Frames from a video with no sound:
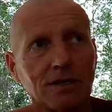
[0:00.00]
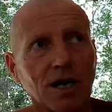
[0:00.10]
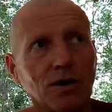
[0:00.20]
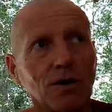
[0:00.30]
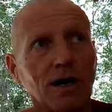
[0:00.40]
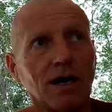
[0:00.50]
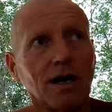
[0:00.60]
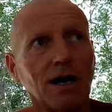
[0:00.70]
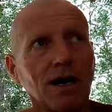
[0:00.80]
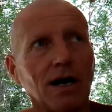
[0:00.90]
So
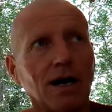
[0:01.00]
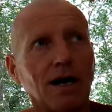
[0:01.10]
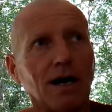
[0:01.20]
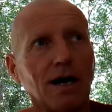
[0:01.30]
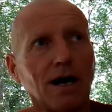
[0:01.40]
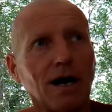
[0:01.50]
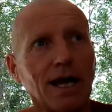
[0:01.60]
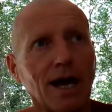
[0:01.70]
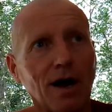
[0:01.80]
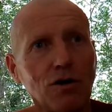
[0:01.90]

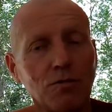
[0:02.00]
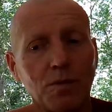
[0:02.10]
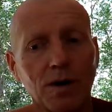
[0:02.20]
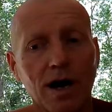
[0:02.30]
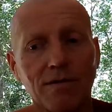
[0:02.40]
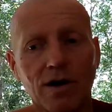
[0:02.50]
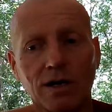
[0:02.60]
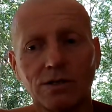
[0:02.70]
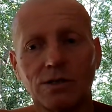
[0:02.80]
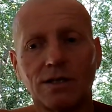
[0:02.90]
I hope I've
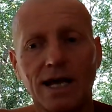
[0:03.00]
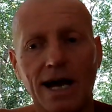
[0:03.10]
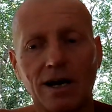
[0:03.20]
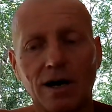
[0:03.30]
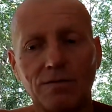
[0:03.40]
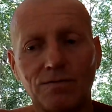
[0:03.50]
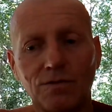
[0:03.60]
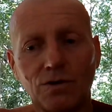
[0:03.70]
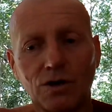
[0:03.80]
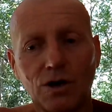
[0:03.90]
answered that. I've
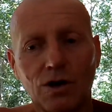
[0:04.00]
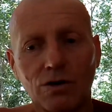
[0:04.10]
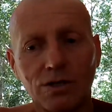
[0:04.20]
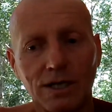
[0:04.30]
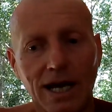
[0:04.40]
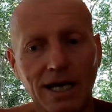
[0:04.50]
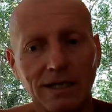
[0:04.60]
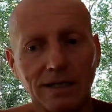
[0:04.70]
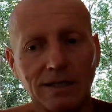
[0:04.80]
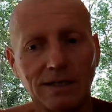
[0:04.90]
got a clock
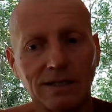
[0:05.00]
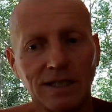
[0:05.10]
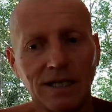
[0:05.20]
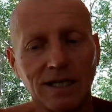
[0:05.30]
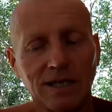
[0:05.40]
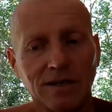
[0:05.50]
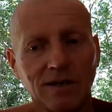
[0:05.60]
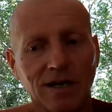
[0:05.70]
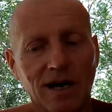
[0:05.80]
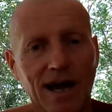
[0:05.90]
today.
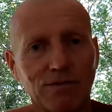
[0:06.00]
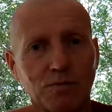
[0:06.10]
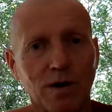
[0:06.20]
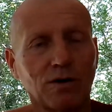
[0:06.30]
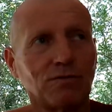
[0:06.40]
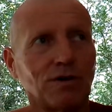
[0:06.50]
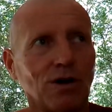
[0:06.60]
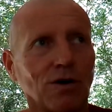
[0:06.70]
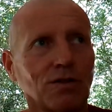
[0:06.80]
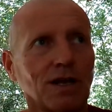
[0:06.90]
I have spoken for
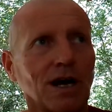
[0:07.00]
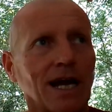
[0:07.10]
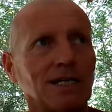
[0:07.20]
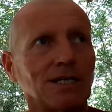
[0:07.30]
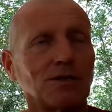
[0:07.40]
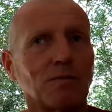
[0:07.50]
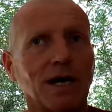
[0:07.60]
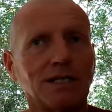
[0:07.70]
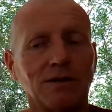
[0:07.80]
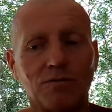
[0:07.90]
longer than I
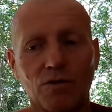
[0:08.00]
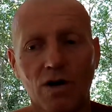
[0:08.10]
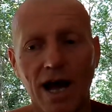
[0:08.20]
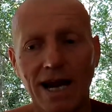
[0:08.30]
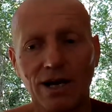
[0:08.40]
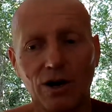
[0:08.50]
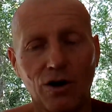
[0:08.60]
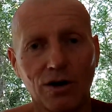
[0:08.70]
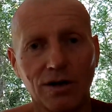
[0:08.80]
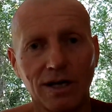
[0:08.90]
anticipated for. I had a
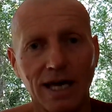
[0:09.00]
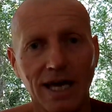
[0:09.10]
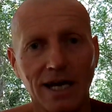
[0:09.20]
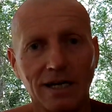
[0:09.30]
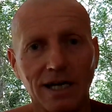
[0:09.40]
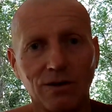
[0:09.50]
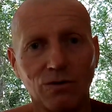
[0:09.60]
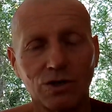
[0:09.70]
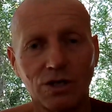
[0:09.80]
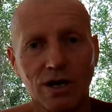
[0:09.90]
clock here in
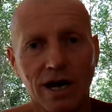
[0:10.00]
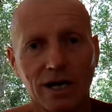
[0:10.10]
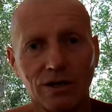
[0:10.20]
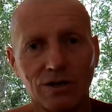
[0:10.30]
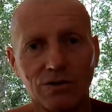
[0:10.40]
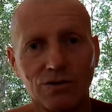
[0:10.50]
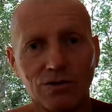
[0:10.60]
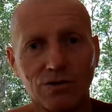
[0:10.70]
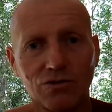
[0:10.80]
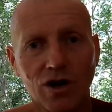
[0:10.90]
order to I could
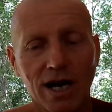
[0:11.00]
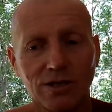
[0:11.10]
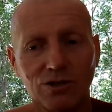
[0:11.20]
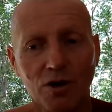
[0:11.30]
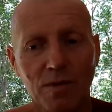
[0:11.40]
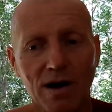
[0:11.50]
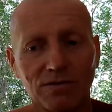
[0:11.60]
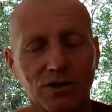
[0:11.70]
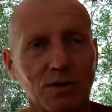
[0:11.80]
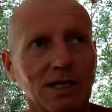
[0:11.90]
try and stop
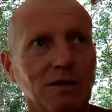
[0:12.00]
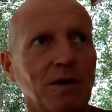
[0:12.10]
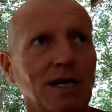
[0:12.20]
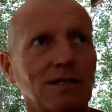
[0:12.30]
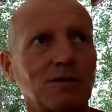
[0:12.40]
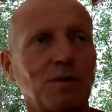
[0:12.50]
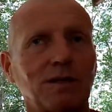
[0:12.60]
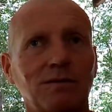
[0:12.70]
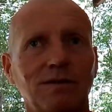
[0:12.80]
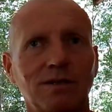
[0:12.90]
after 20 minutes,
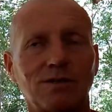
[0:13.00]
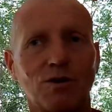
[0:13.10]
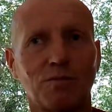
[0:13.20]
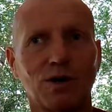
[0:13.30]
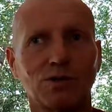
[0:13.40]
but it's not